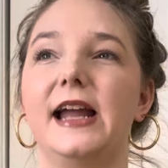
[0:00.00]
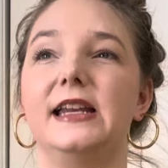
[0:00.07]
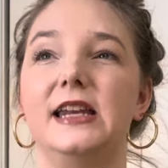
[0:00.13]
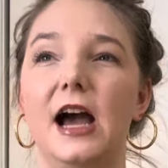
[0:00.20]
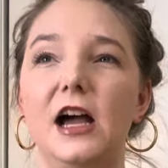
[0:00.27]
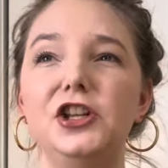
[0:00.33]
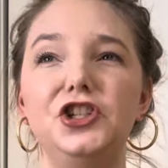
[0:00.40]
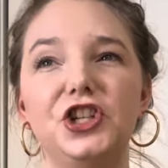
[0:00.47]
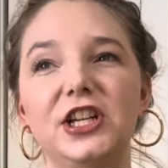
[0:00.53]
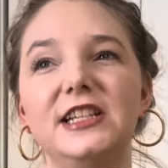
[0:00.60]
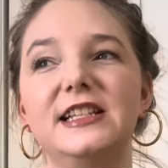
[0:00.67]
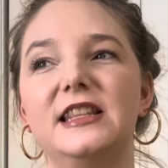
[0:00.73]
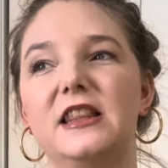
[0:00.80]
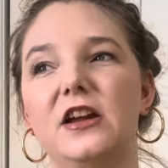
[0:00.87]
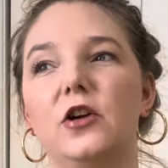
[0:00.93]
Not
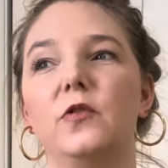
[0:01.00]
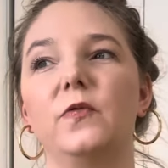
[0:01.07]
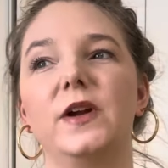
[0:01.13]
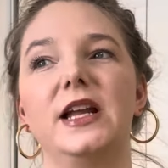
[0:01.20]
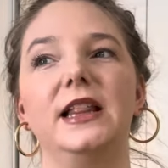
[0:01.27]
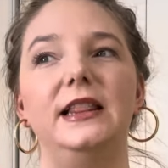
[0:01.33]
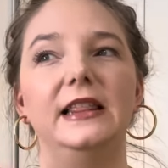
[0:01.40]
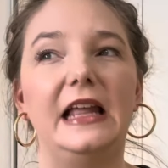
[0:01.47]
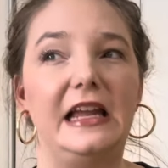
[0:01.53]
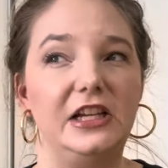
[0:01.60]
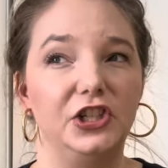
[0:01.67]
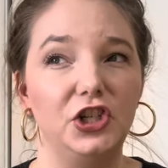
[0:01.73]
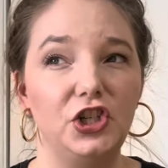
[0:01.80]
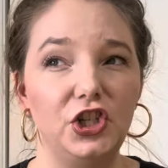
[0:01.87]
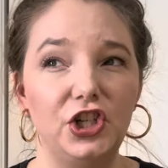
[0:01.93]
just their
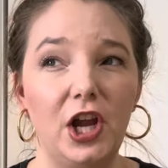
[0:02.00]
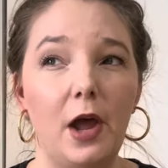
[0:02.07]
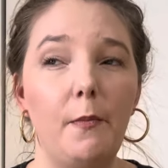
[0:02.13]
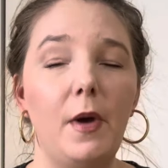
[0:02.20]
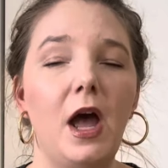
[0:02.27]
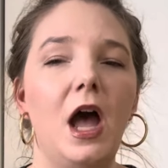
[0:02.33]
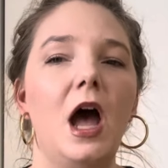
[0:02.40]
relationship,